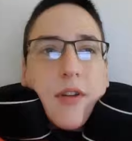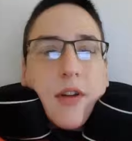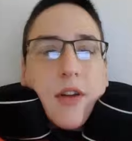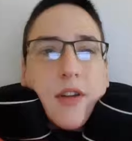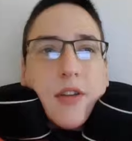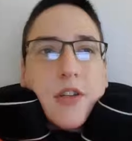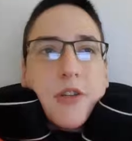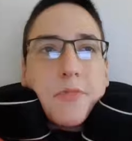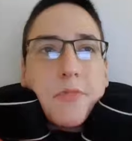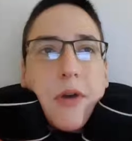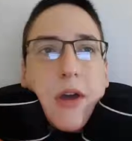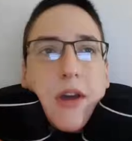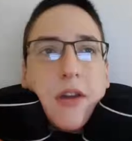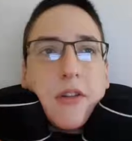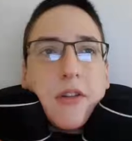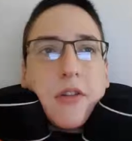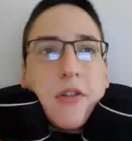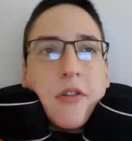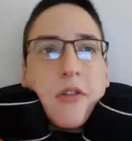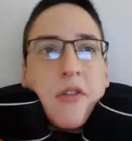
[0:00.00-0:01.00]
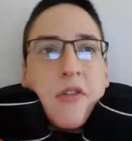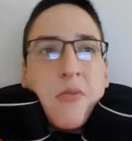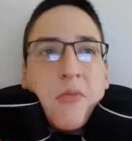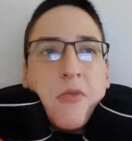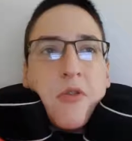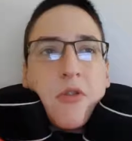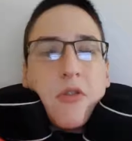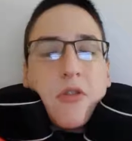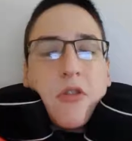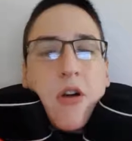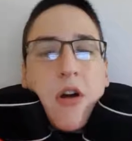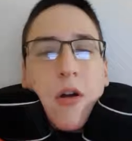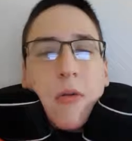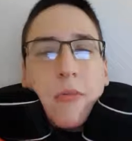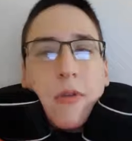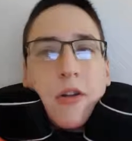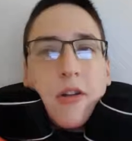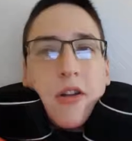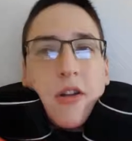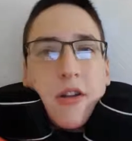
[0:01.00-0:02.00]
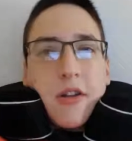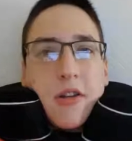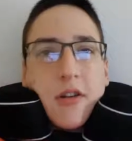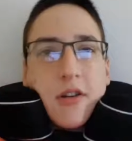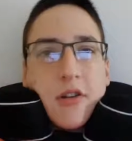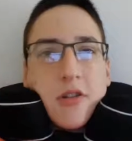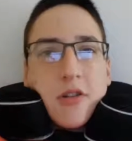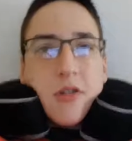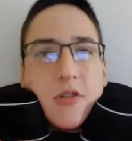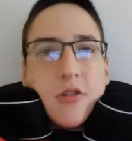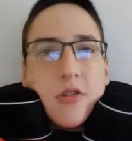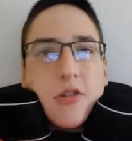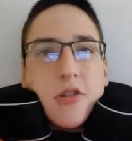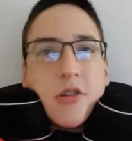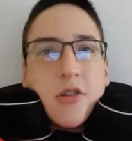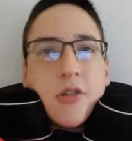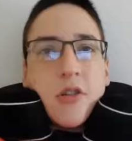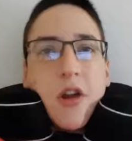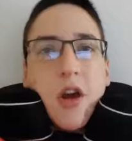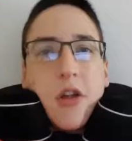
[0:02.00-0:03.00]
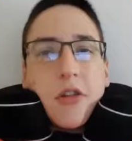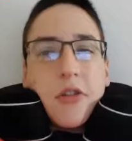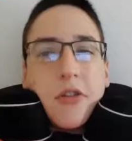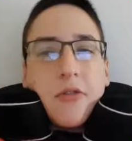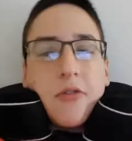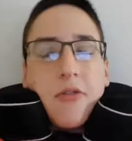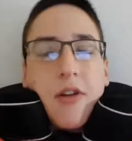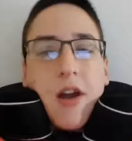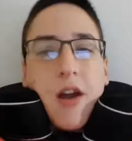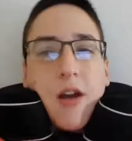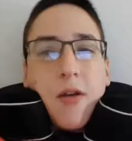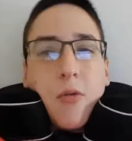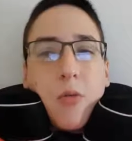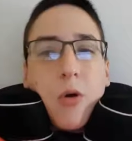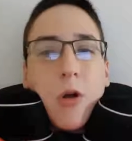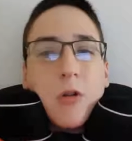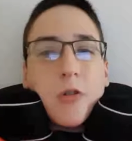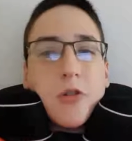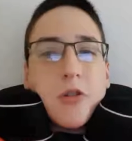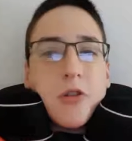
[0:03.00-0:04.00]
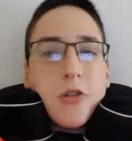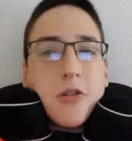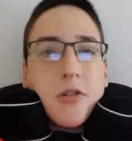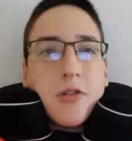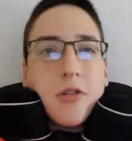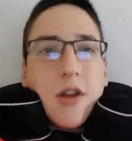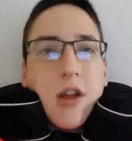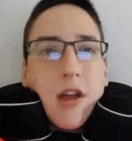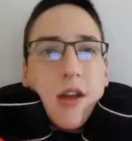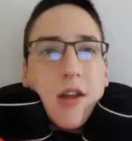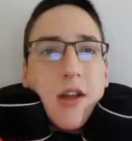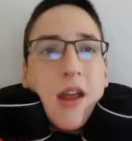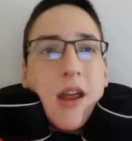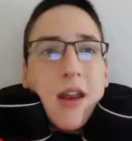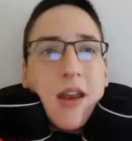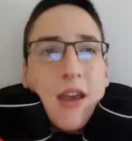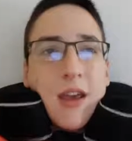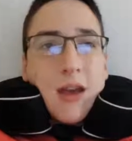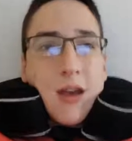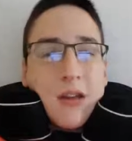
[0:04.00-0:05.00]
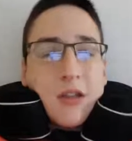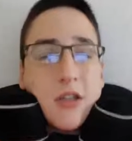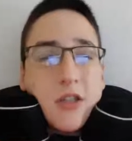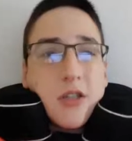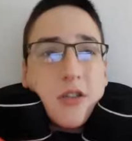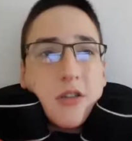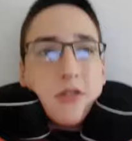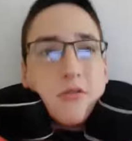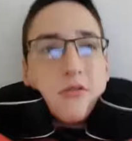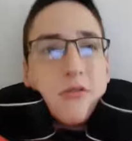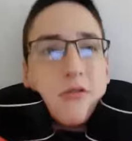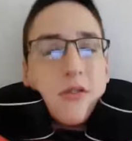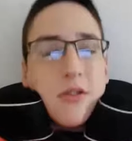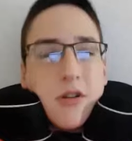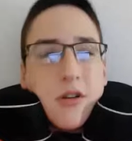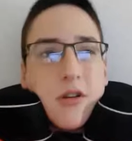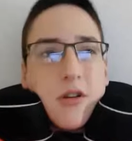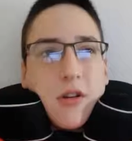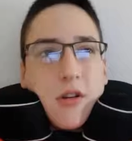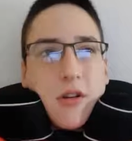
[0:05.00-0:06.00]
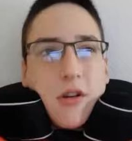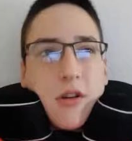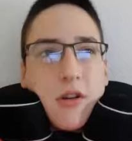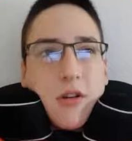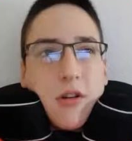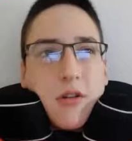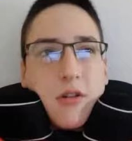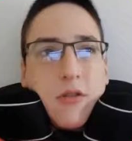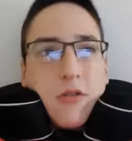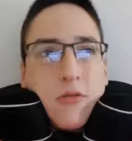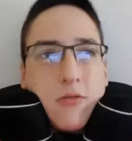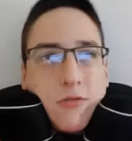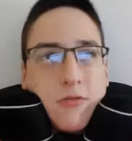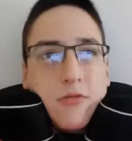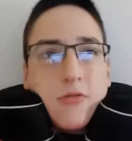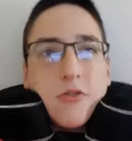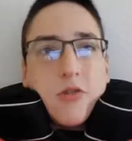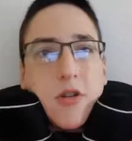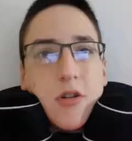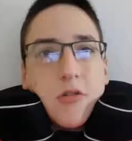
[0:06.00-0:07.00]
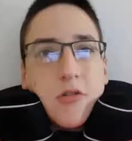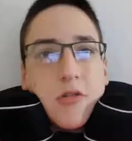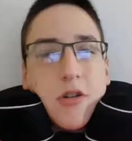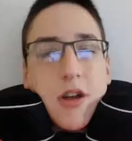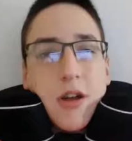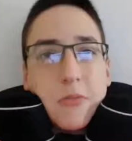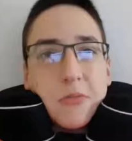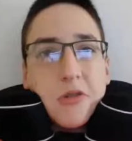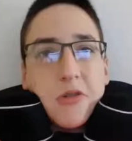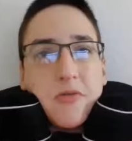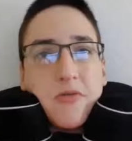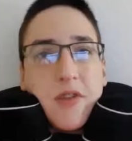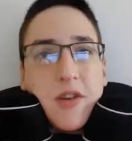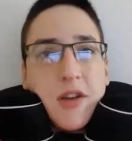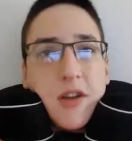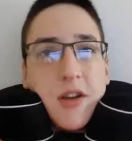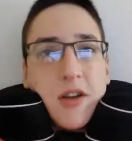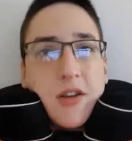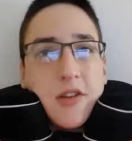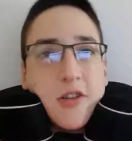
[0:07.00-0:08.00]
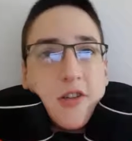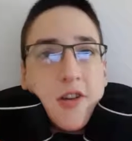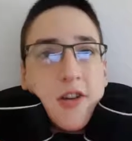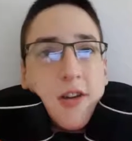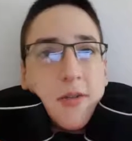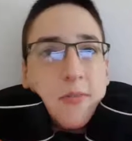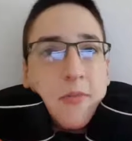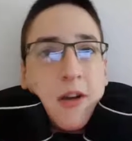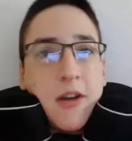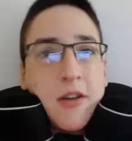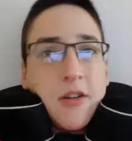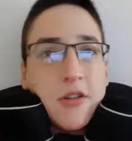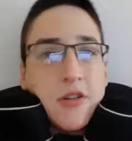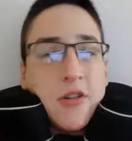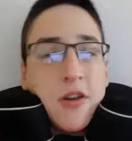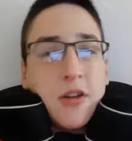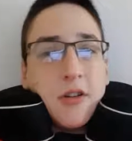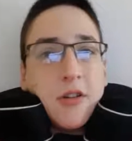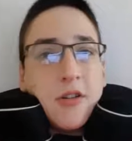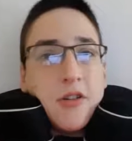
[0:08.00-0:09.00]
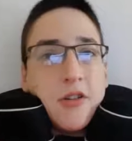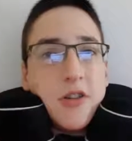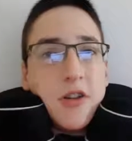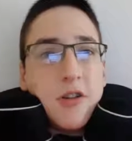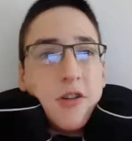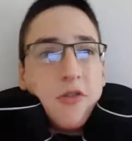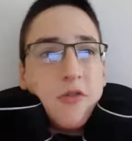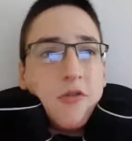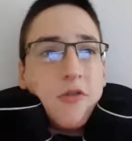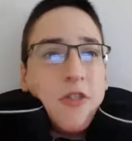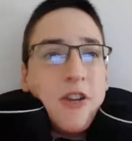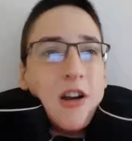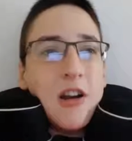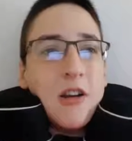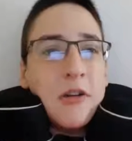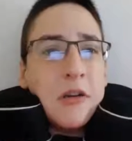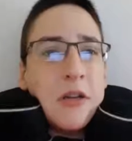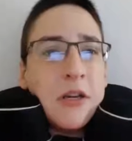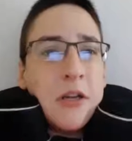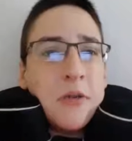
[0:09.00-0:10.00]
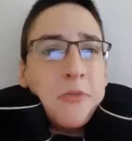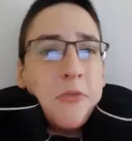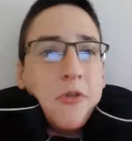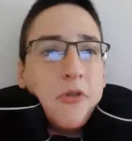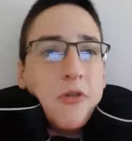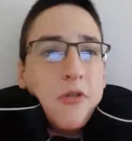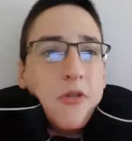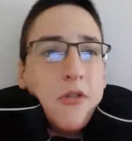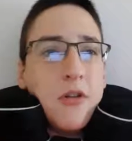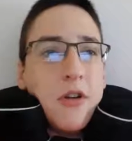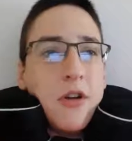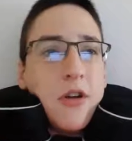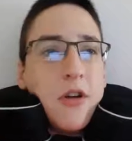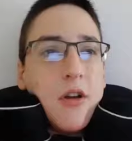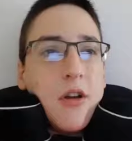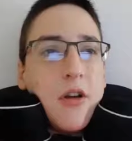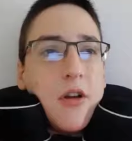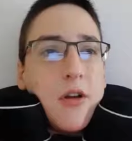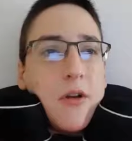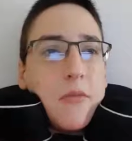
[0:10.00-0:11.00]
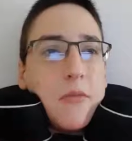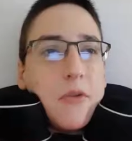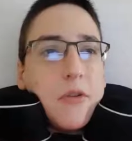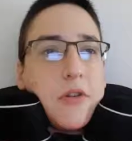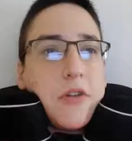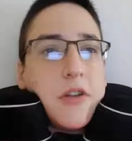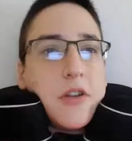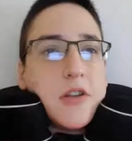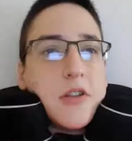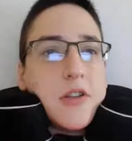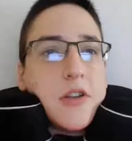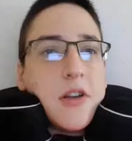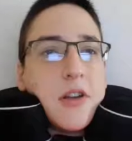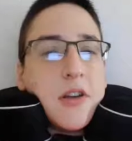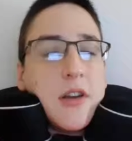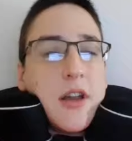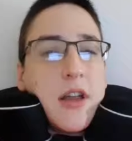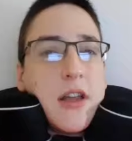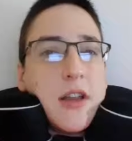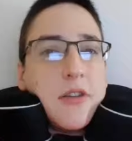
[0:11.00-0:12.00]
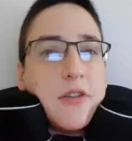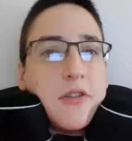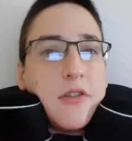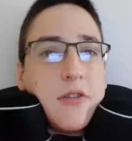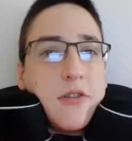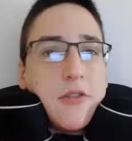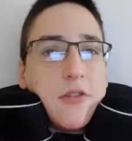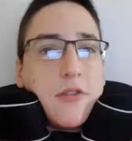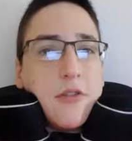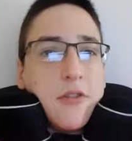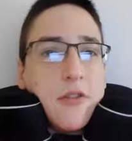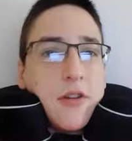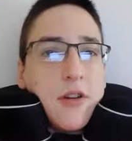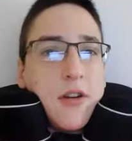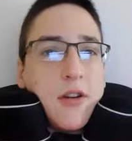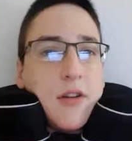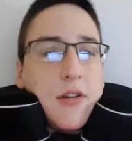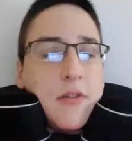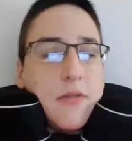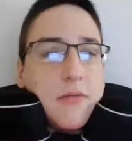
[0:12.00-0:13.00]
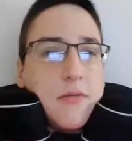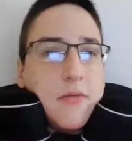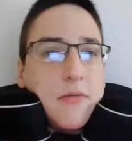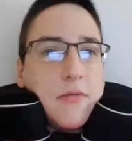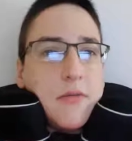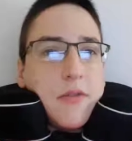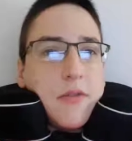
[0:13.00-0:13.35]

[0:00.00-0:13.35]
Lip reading: expect the more common conditions, not the rare ones, like EDS. Although certain types of EDS, like mine, is not considered rare anymore. But this can lead to the